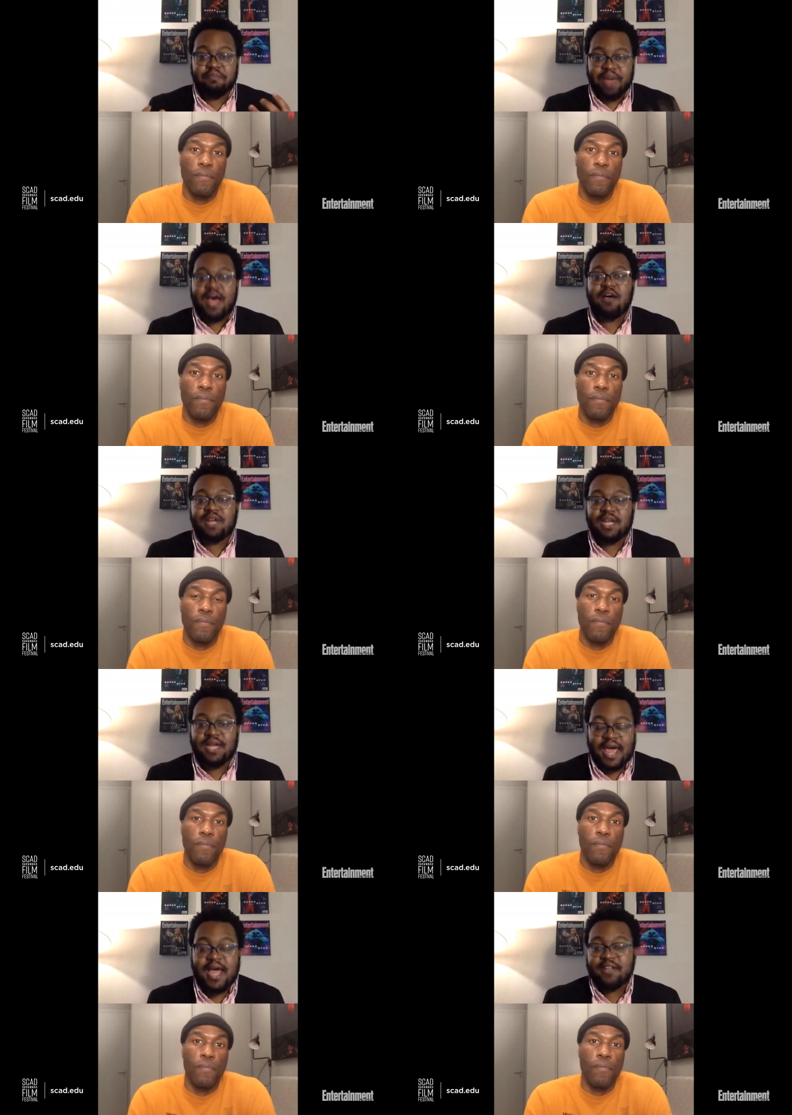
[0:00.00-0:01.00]
Speaker 1: gets bound
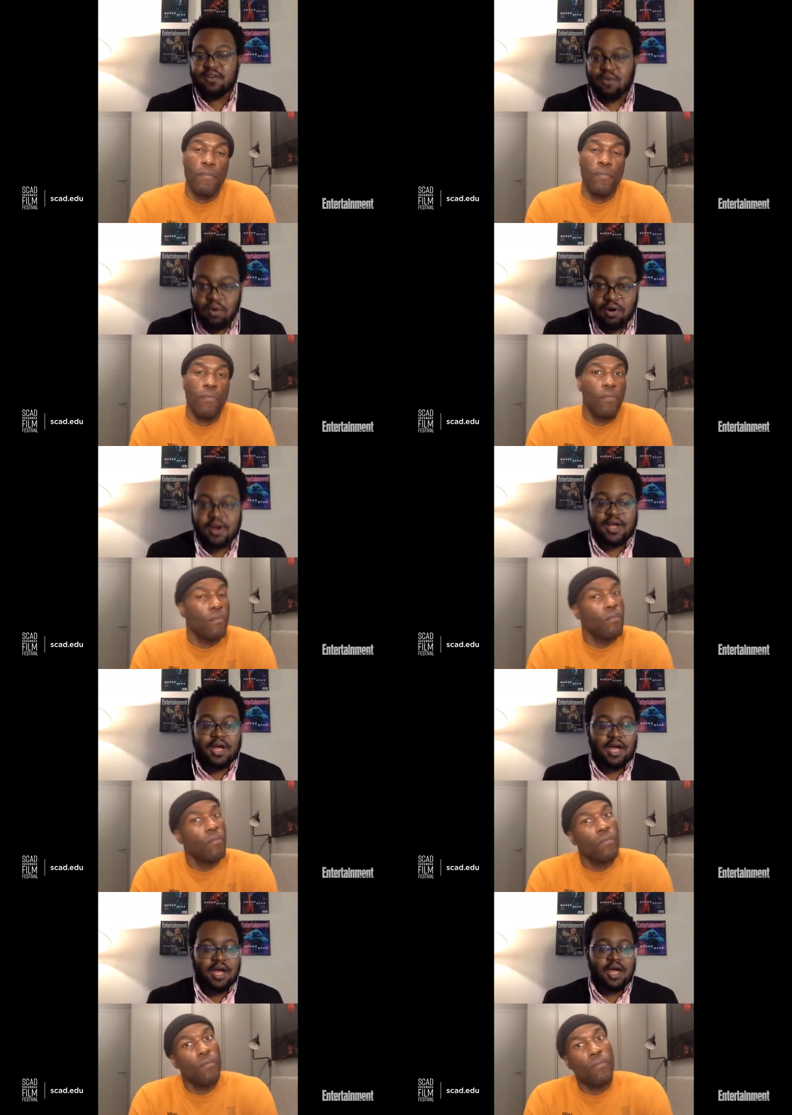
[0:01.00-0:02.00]
and gagged in court,
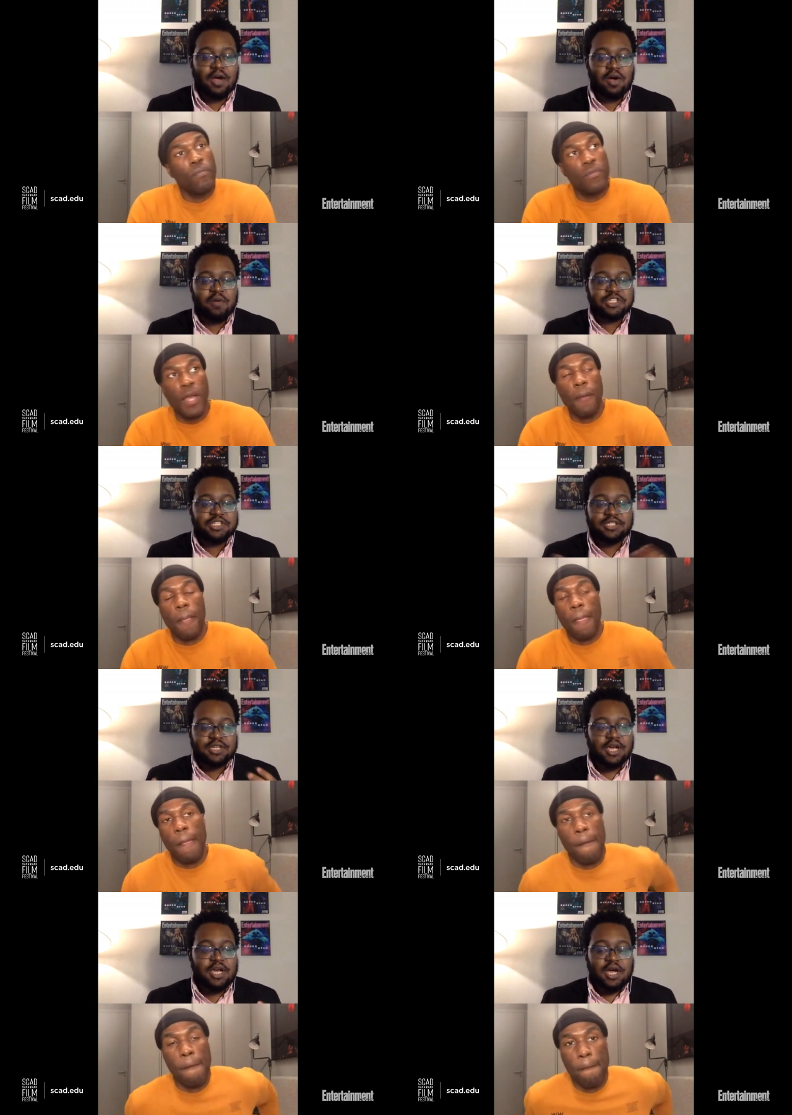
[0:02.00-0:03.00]
uh, yeah. which is
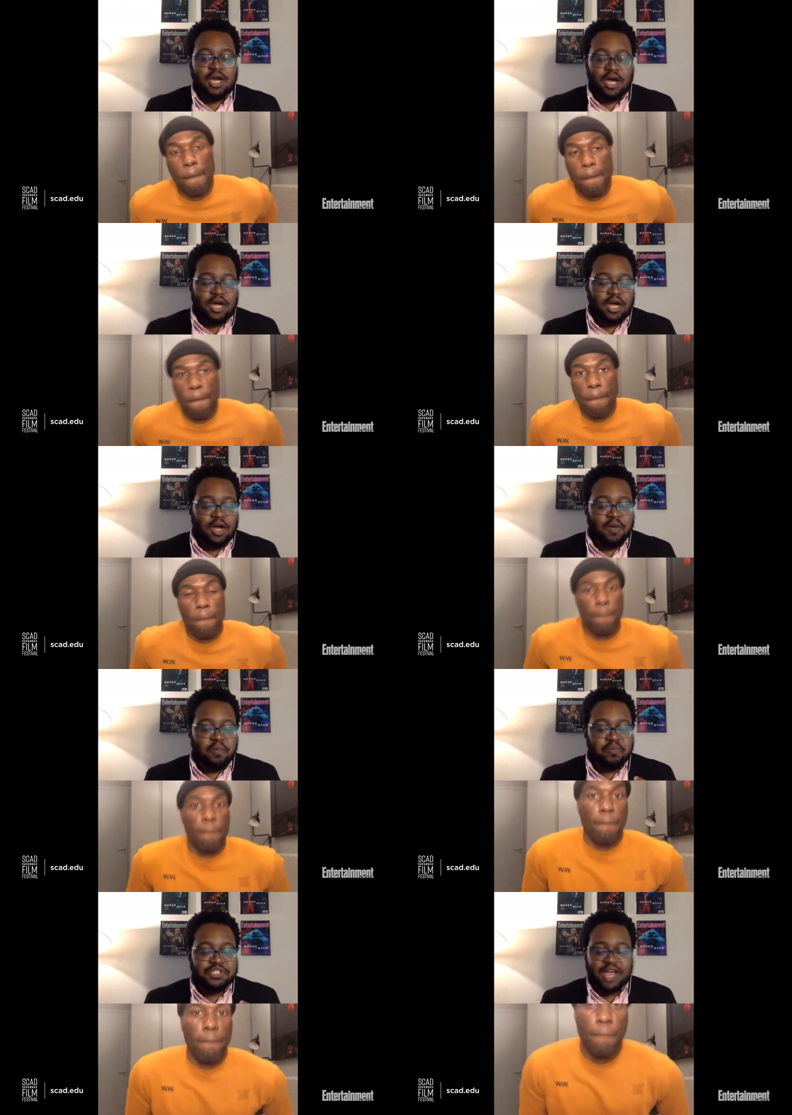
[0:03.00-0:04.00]
uh,
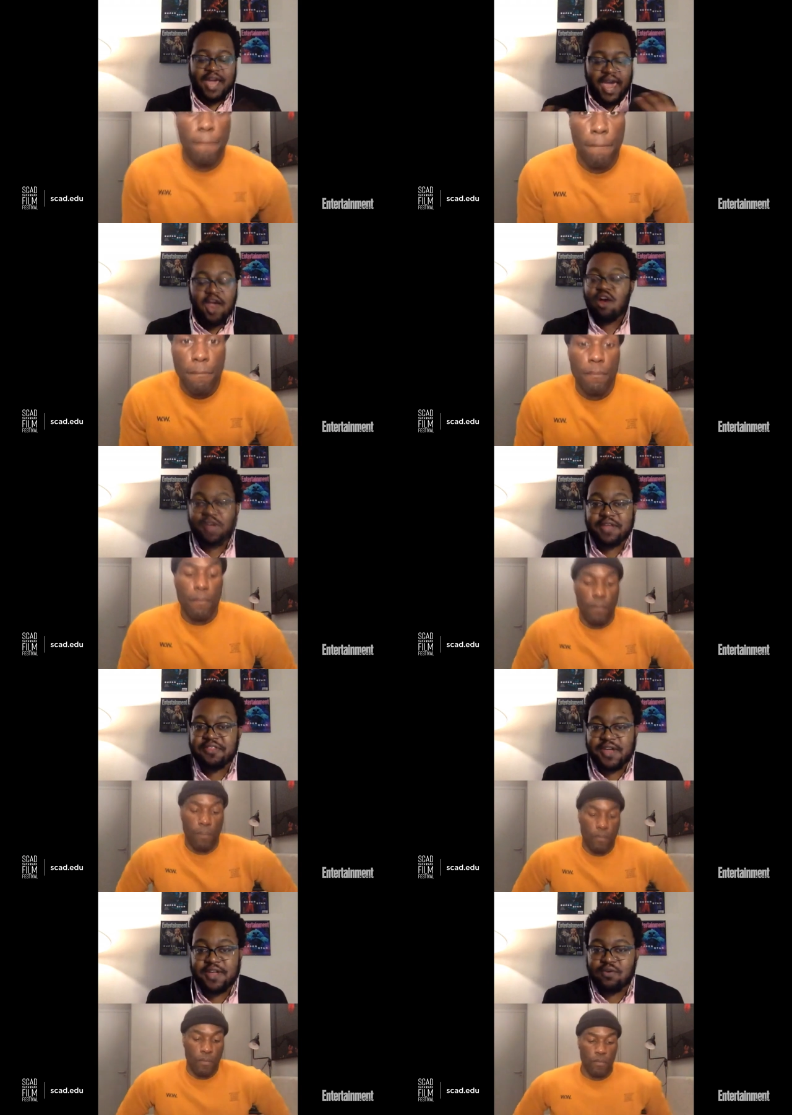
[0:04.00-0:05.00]
just a harrowing
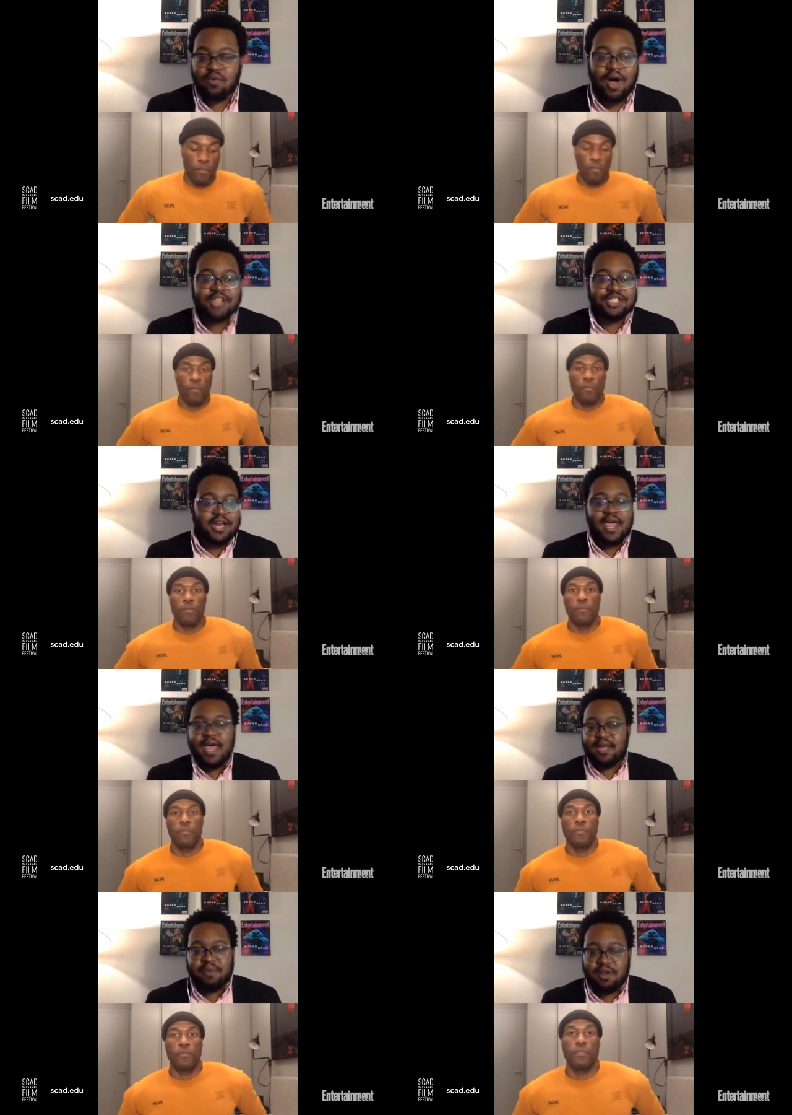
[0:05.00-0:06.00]
thing to watch at
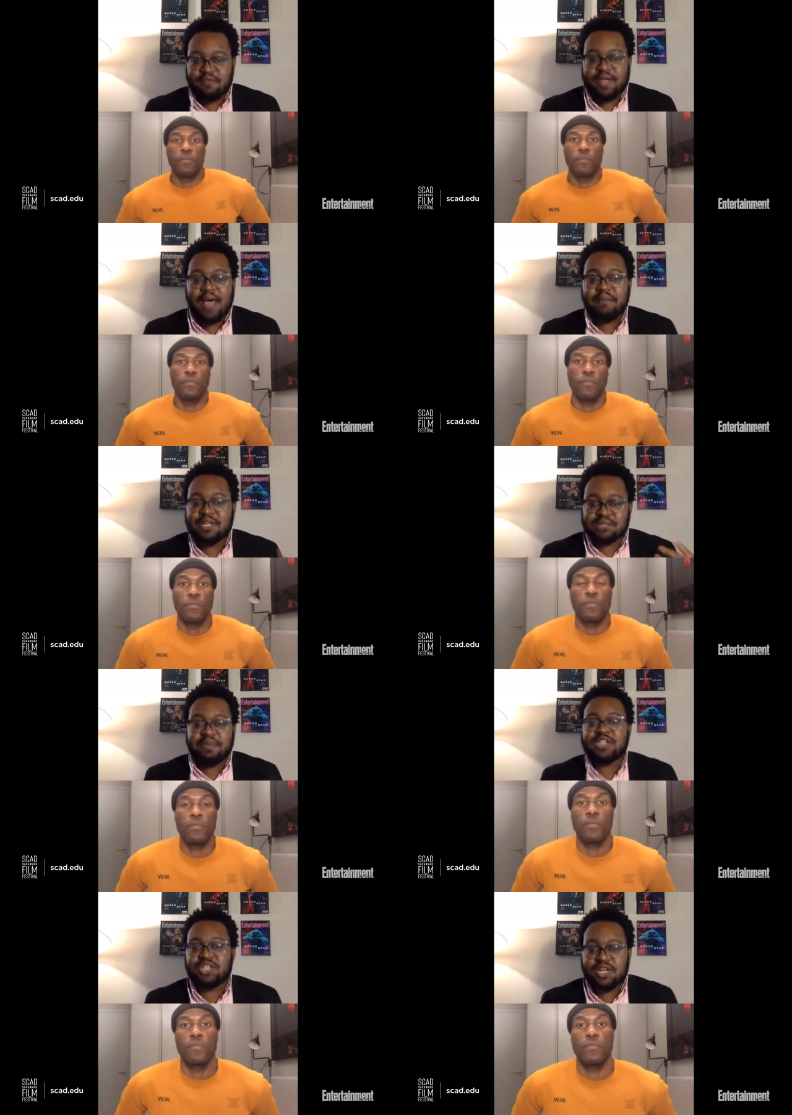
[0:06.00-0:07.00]
any period of time, but
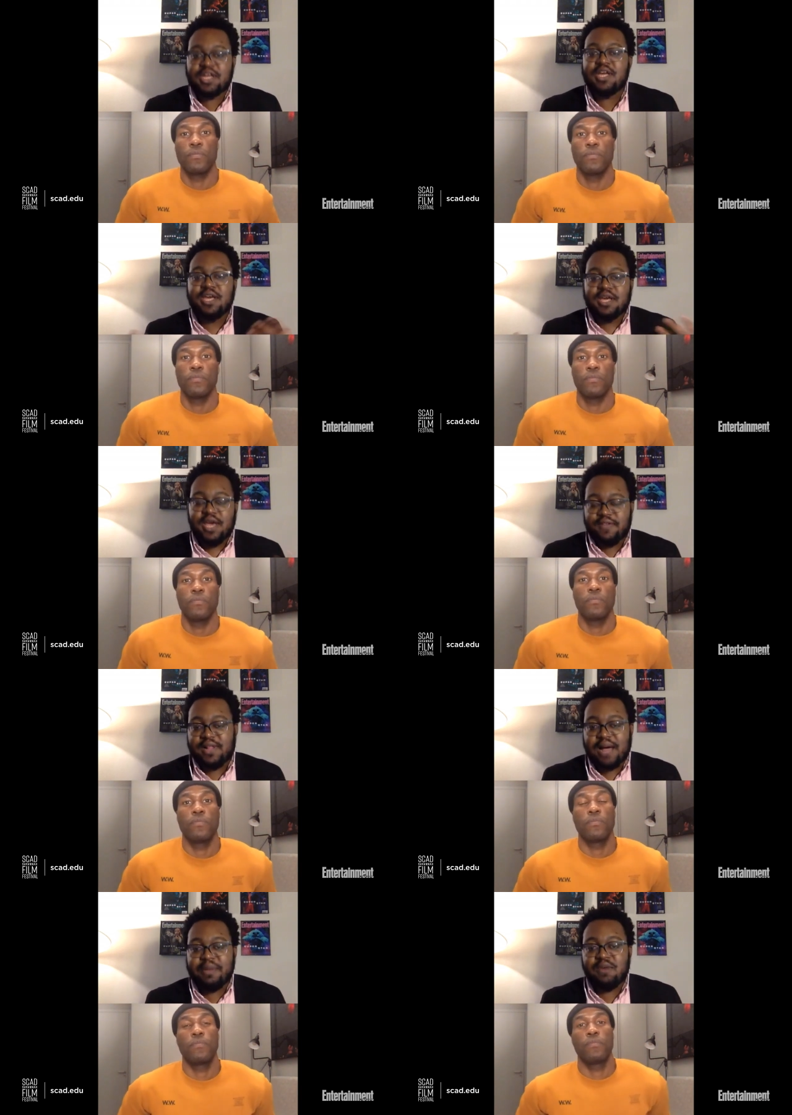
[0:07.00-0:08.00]
especially in the
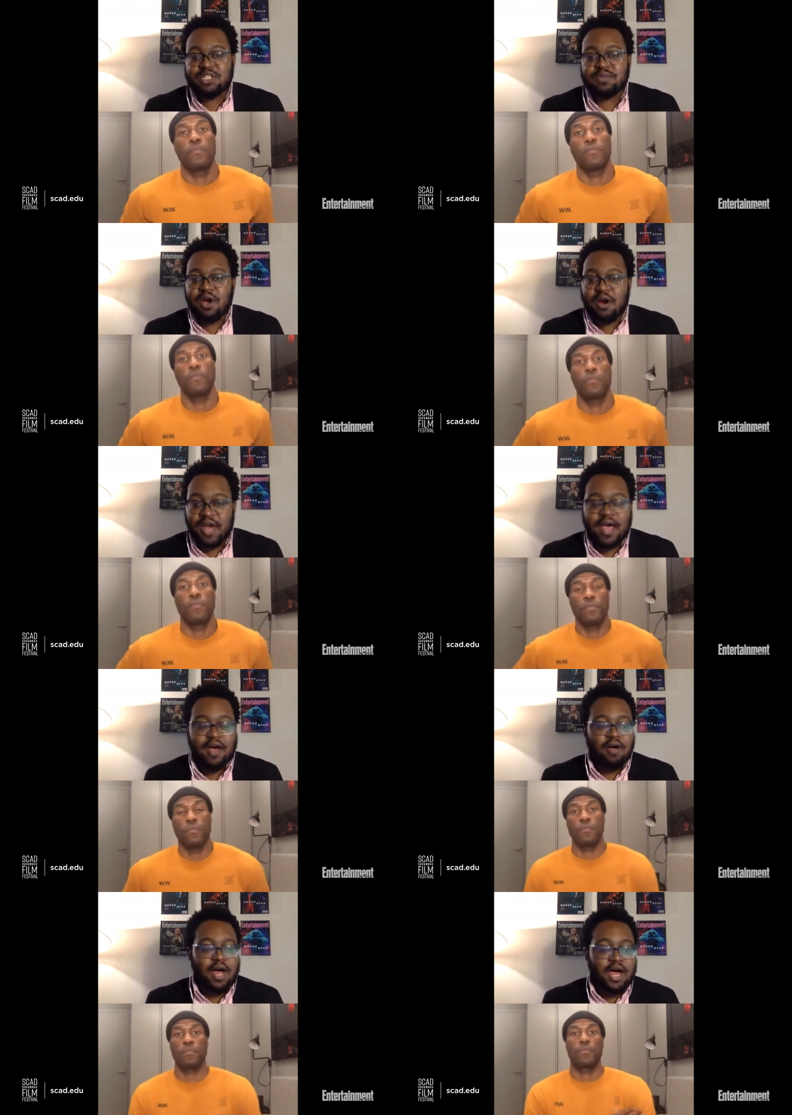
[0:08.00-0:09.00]
climate in which we are
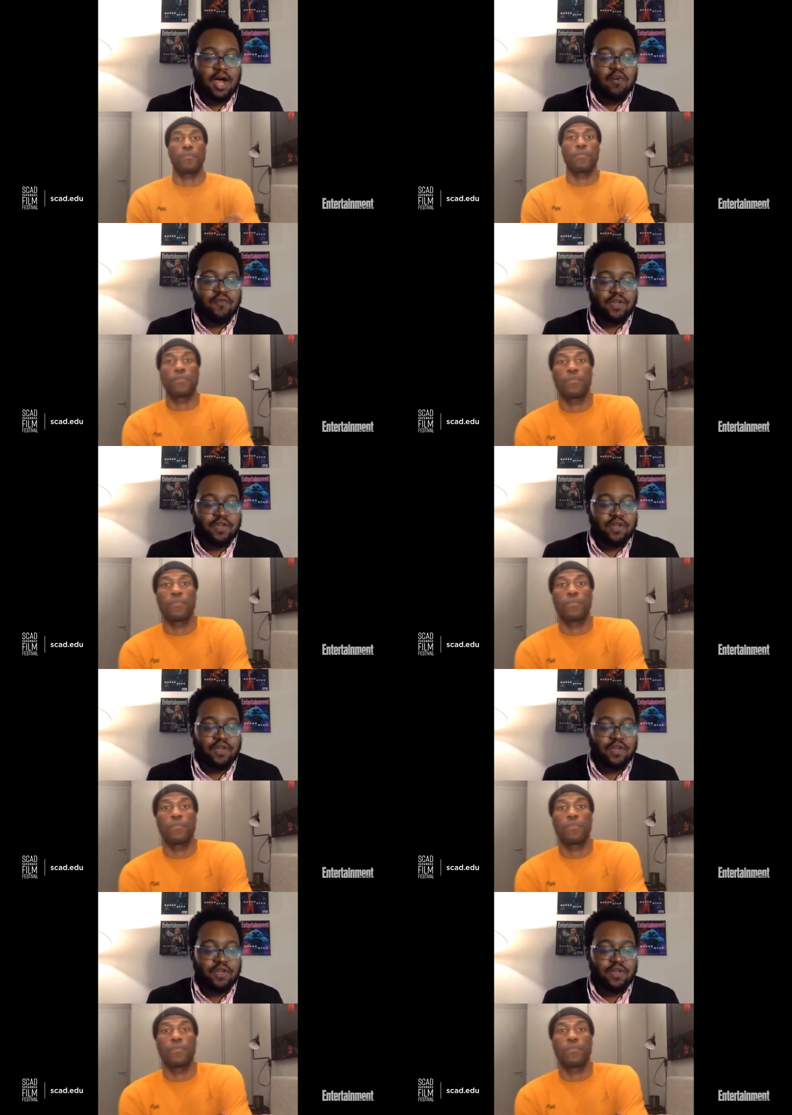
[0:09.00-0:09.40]
now. Uh,